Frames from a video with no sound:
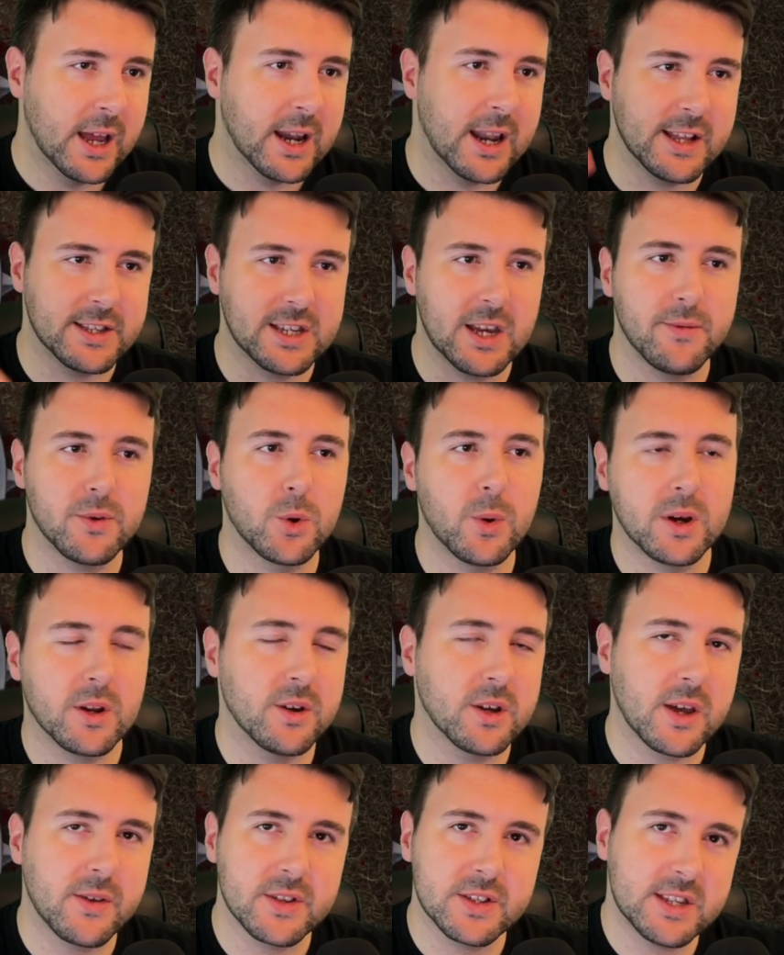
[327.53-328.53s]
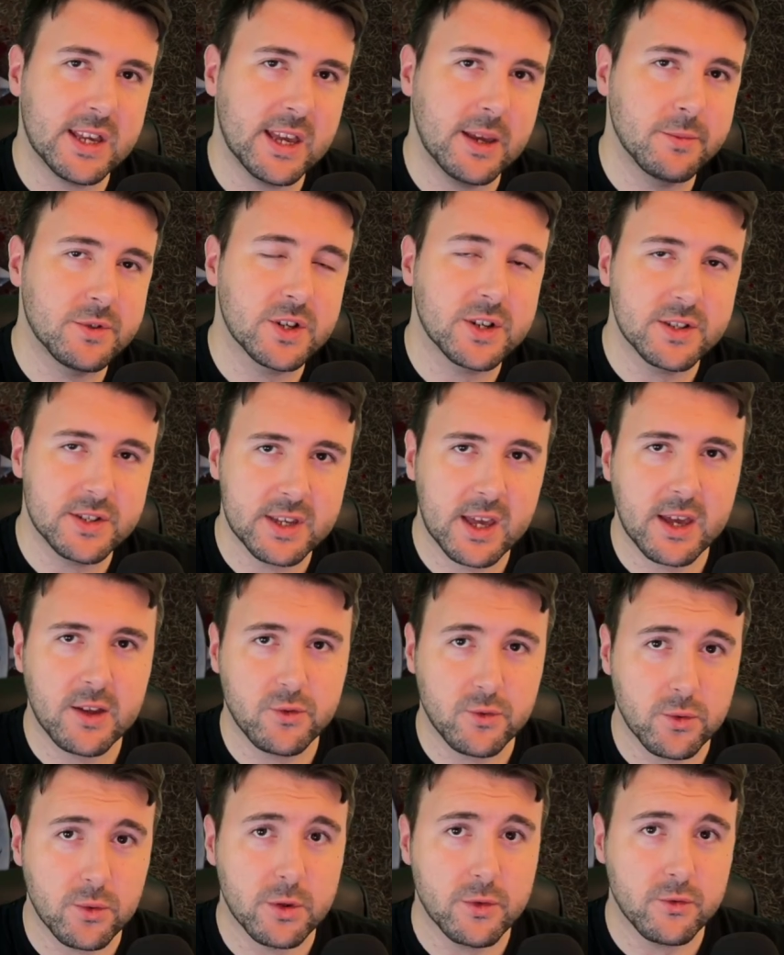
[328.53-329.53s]
Let's have a quick look at the teams that can take
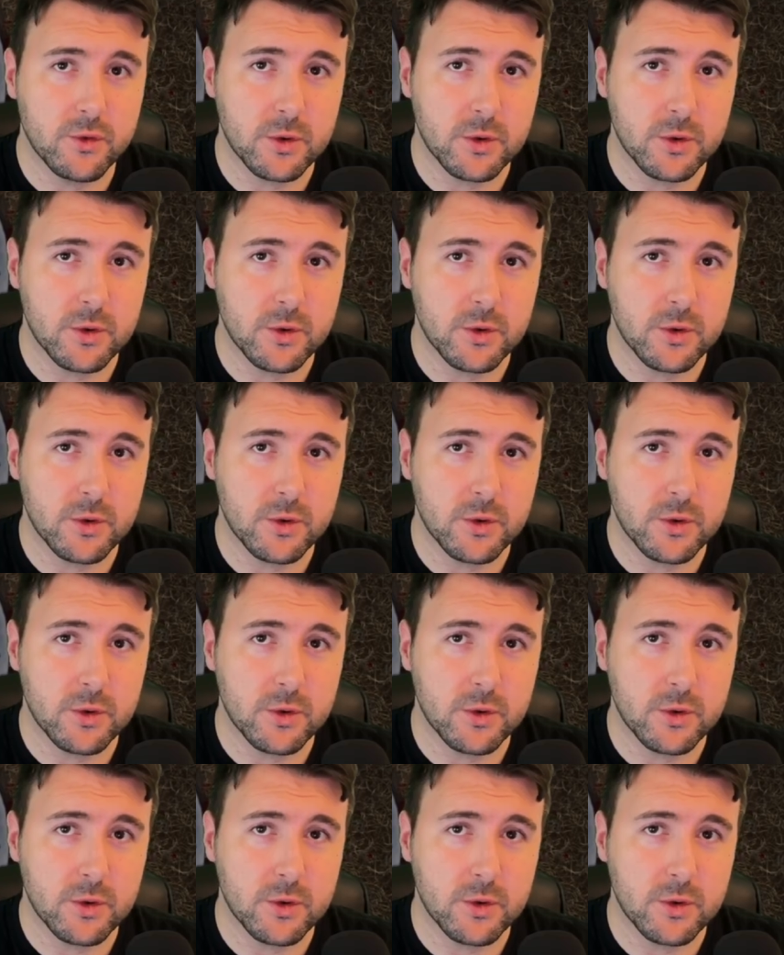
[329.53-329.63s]
Drull and